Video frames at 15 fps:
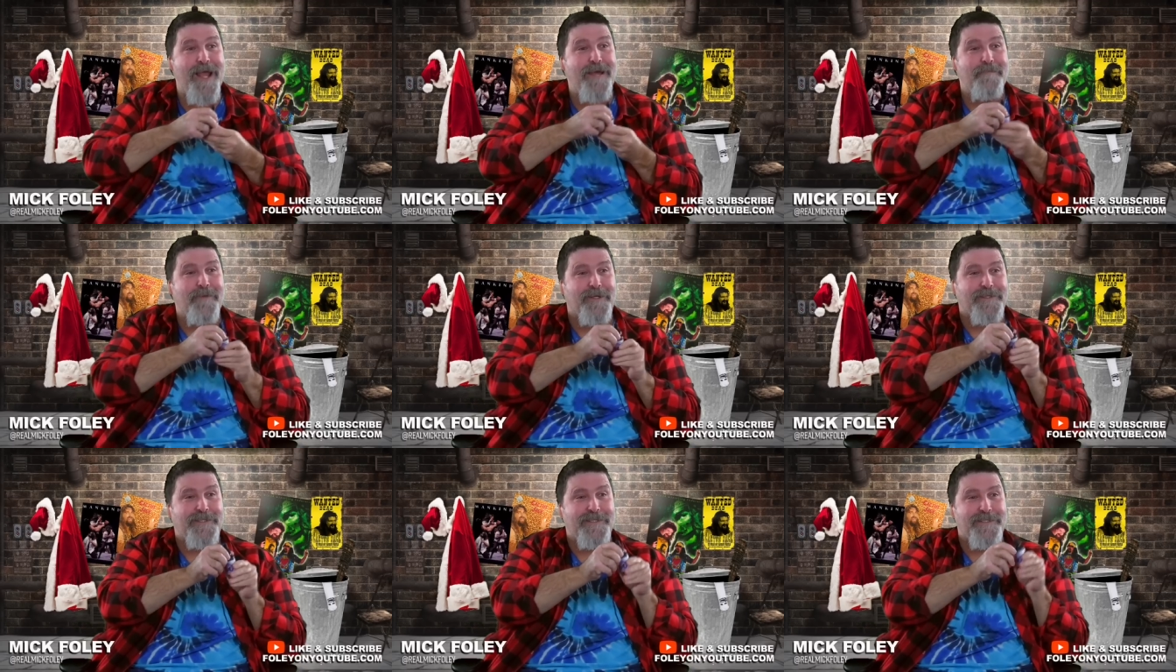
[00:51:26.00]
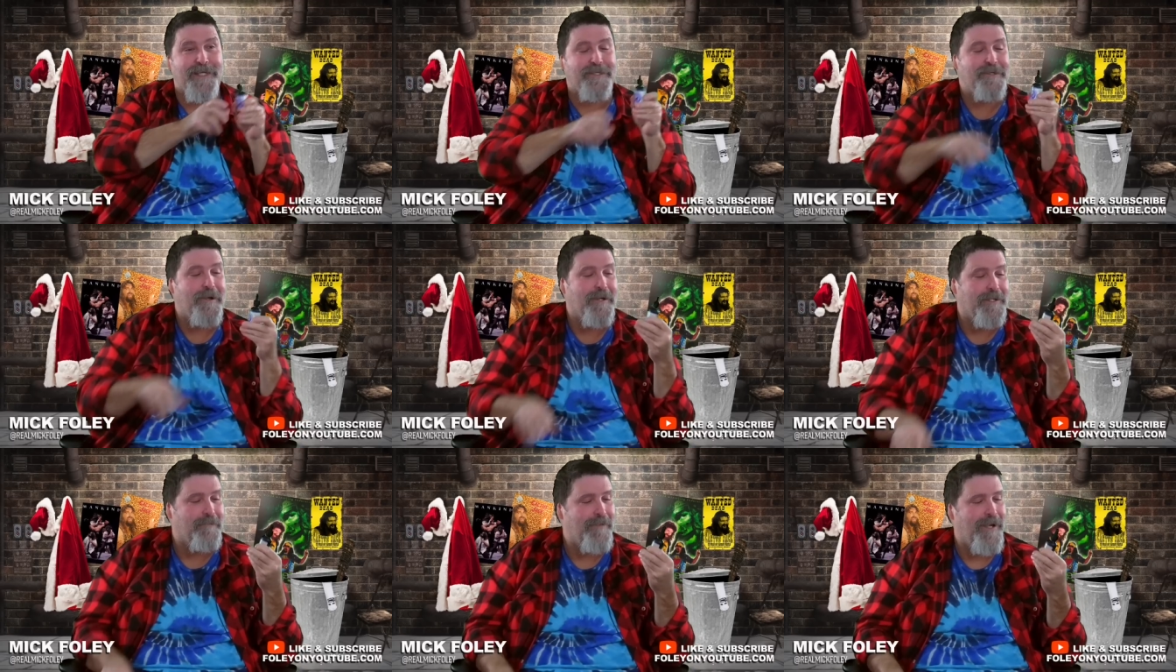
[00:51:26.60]
months since I
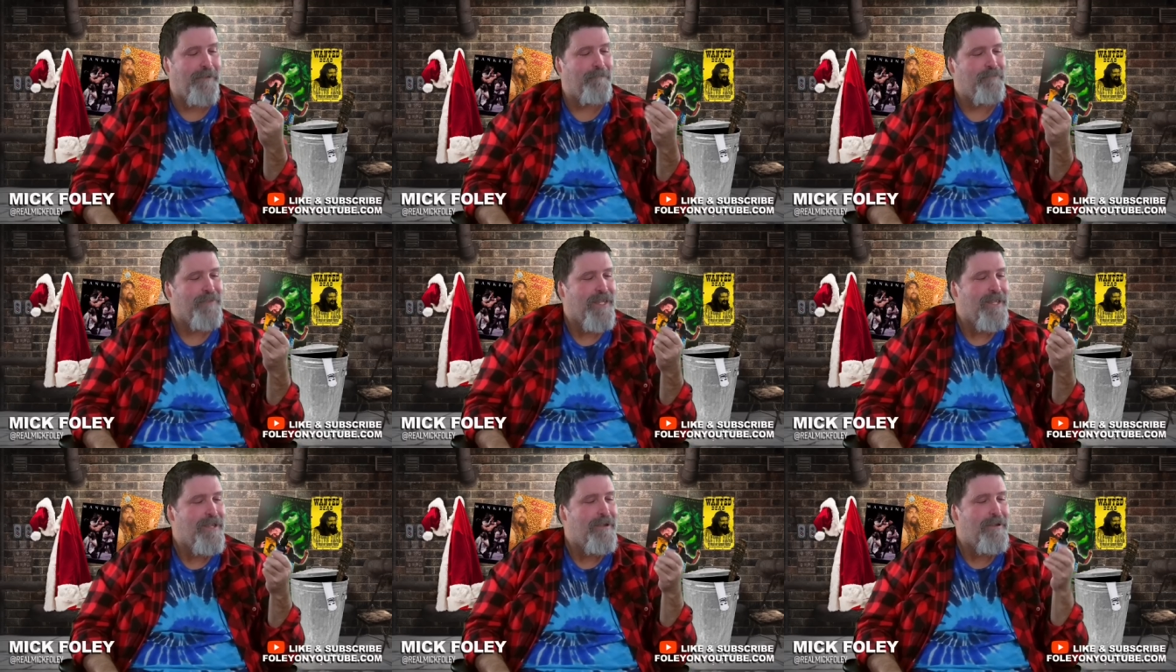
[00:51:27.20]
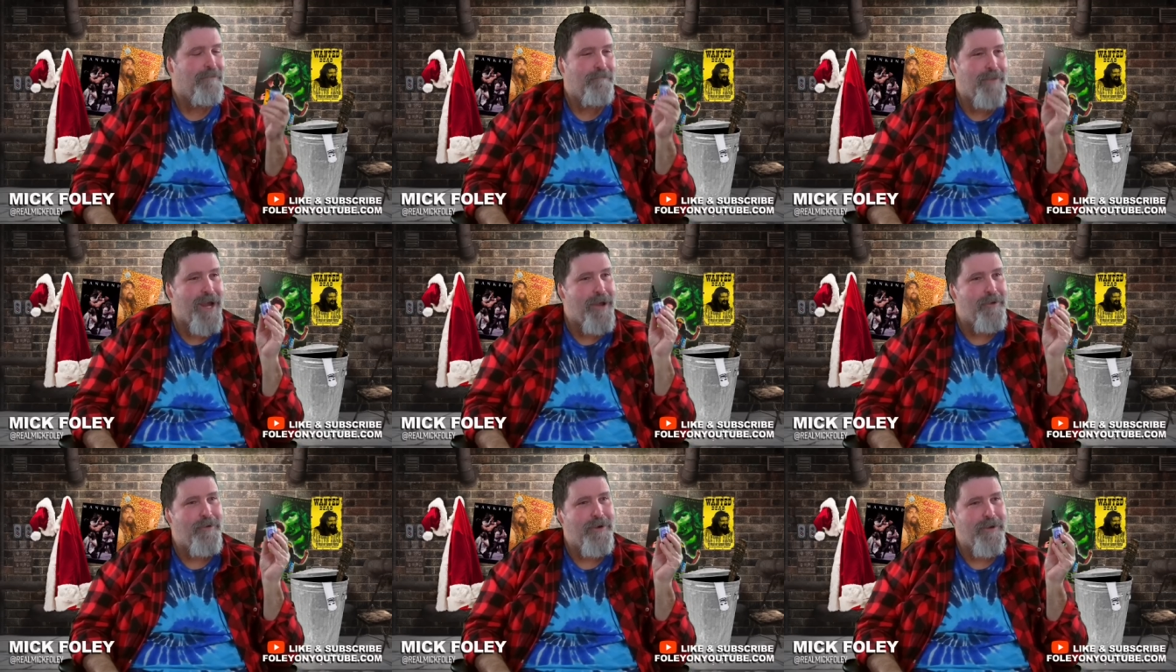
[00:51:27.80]
talked about my
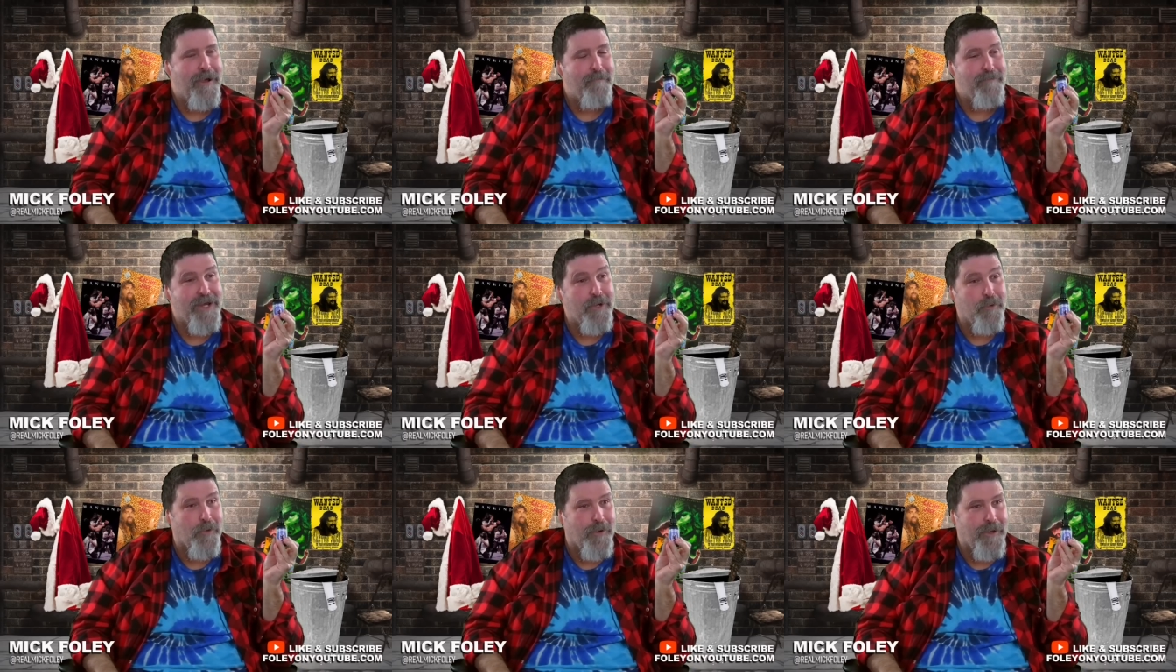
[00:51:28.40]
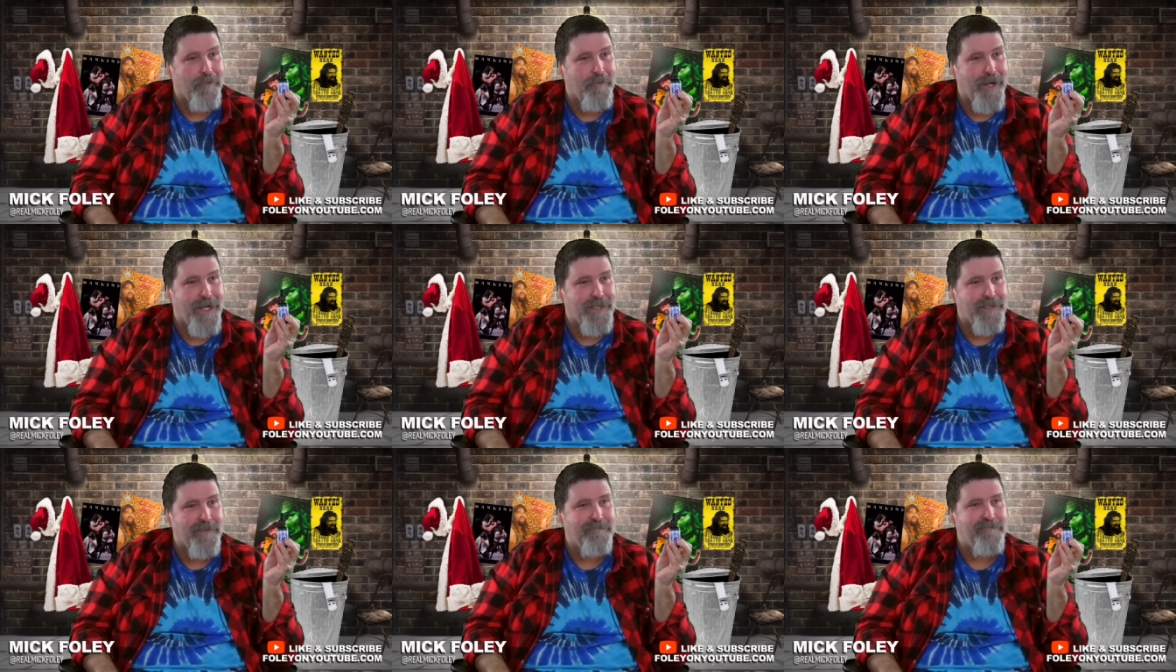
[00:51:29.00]
own beard oil,
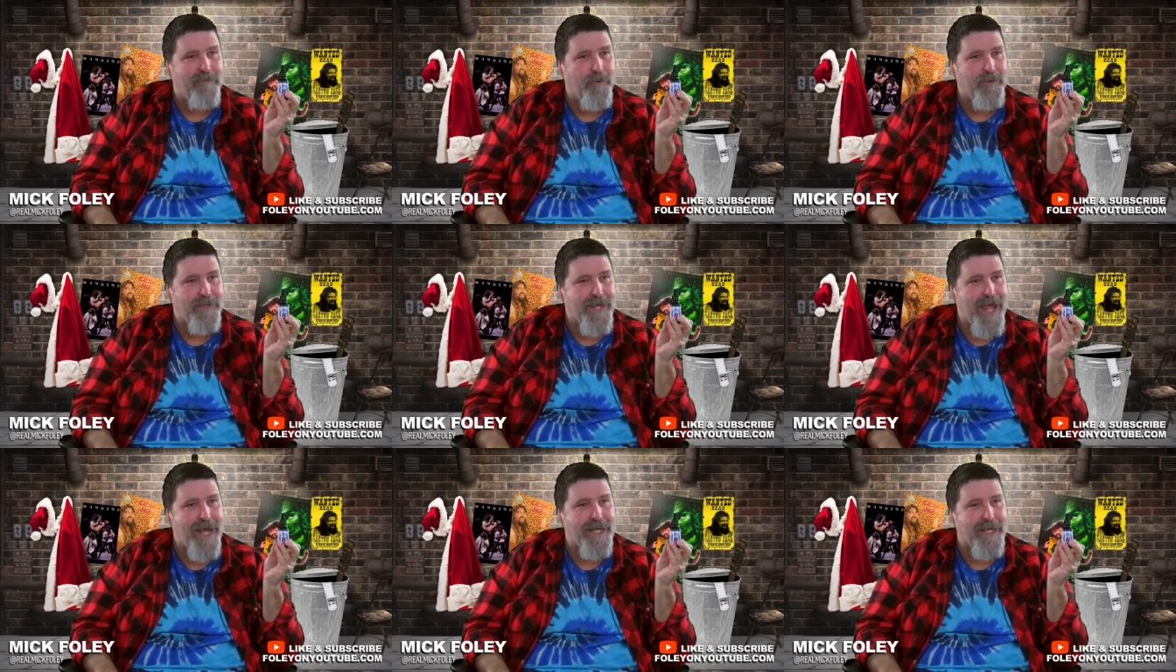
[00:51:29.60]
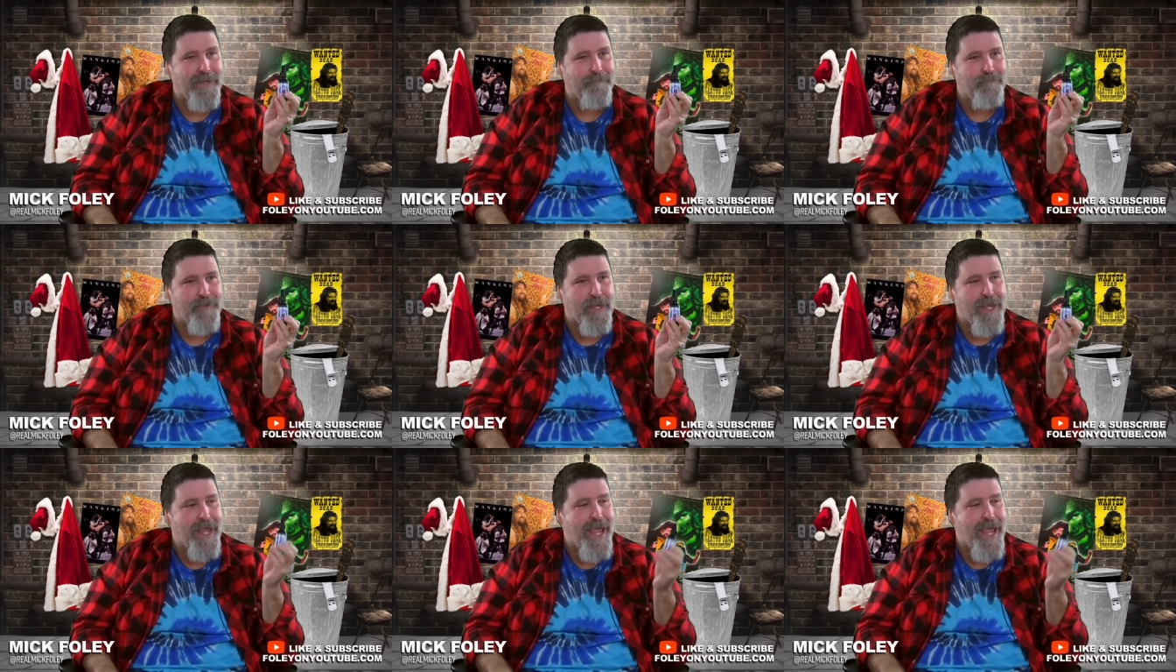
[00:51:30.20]
right? The oh, full yeah, Yeti.